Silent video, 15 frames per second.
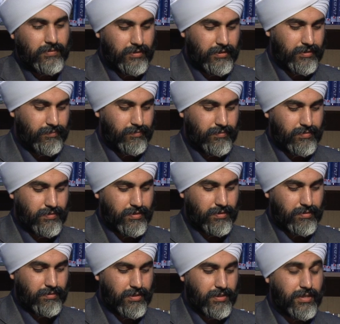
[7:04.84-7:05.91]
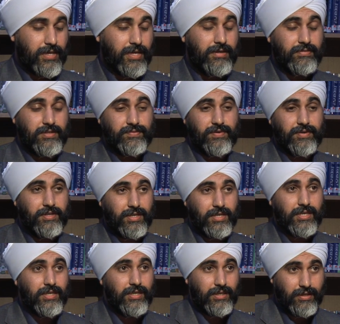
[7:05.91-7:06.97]
Right. So again, it's very
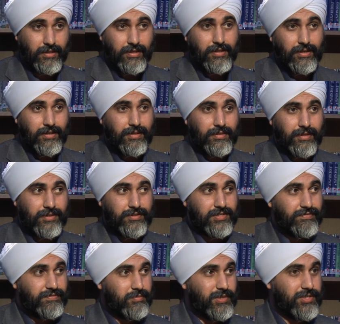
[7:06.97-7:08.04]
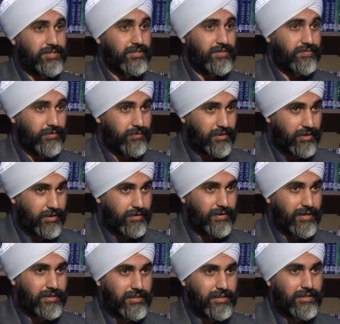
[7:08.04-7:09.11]
key that this information is filled in
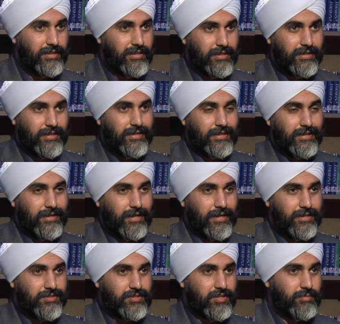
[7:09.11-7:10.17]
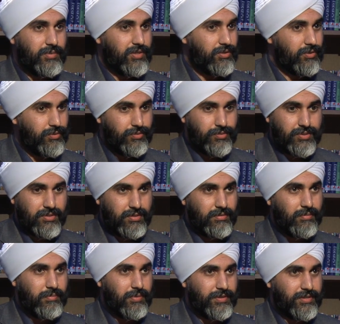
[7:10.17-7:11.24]
correctly, and it's going to be used
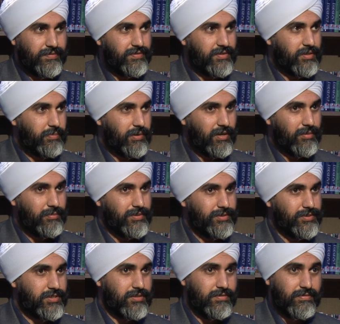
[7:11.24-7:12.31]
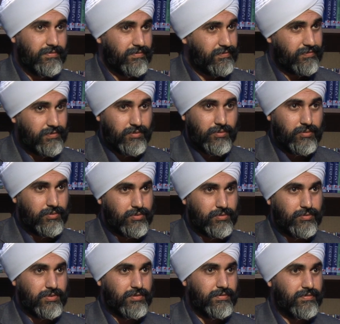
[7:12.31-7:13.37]
by different departments for all
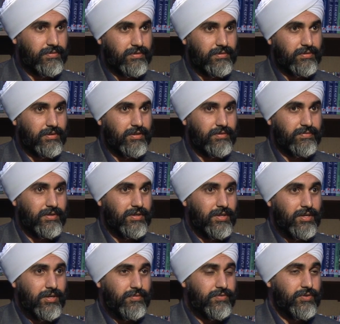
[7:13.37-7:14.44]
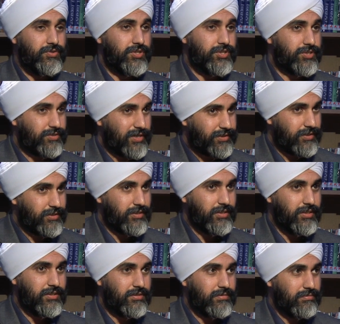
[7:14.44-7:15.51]
sorts of kind of future
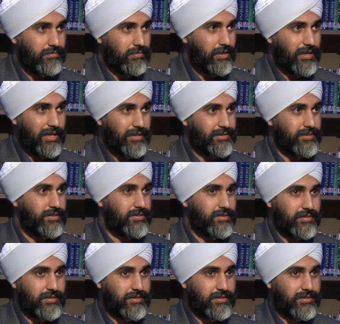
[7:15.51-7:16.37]
strategies, analysis,